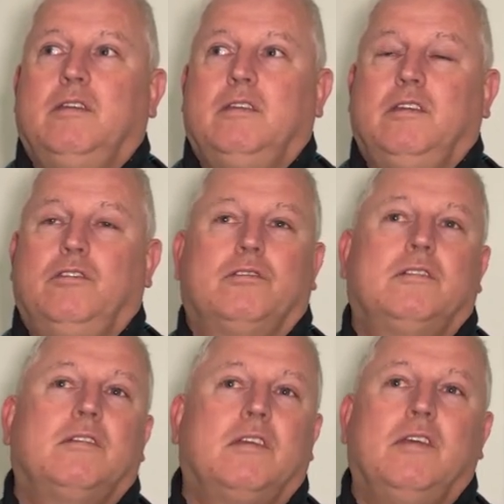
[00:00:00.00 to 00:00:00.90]
you
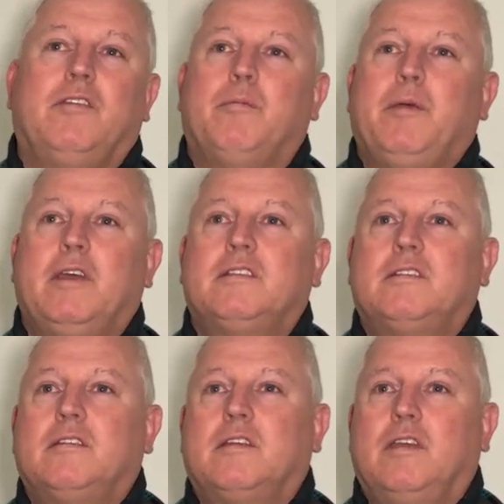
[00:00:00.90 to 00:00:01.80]
just give your
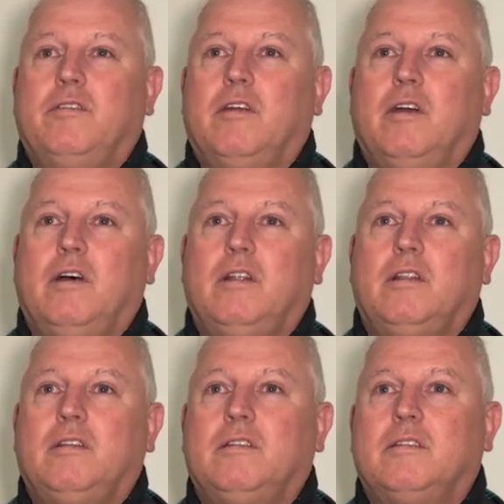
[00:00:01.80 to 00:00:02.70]
best, give your all.